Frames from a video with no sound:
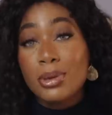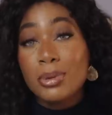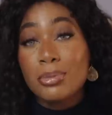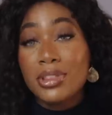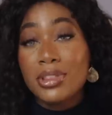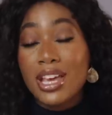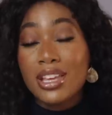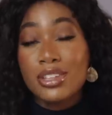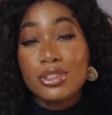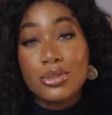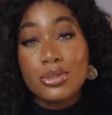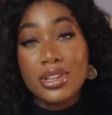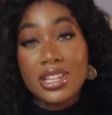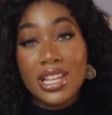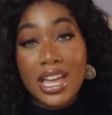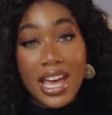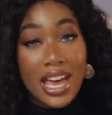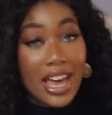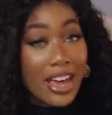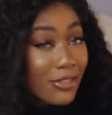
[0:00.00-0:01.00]
people that enjoy
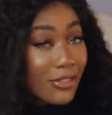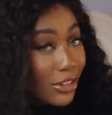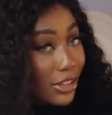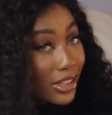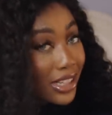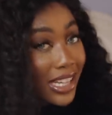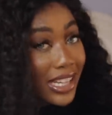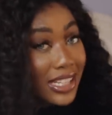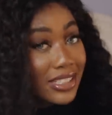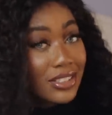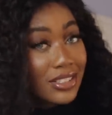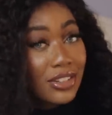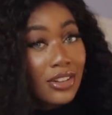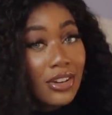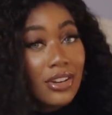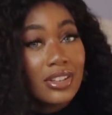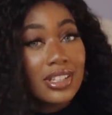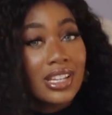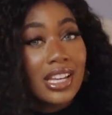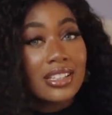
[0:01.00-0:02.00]
that effortless
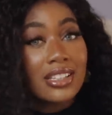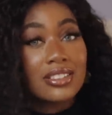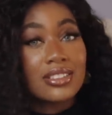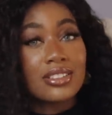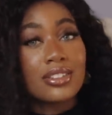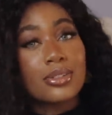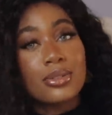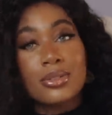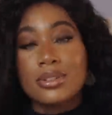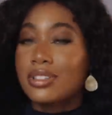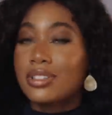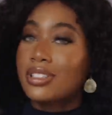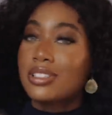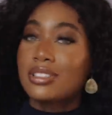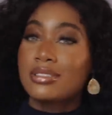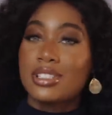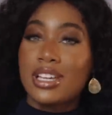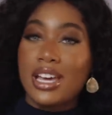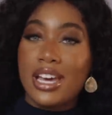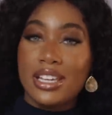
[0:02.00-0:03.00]
girl next
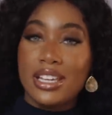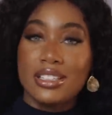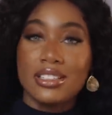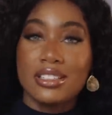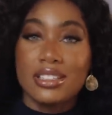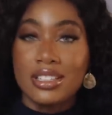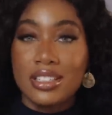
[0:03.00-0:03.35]
door kind of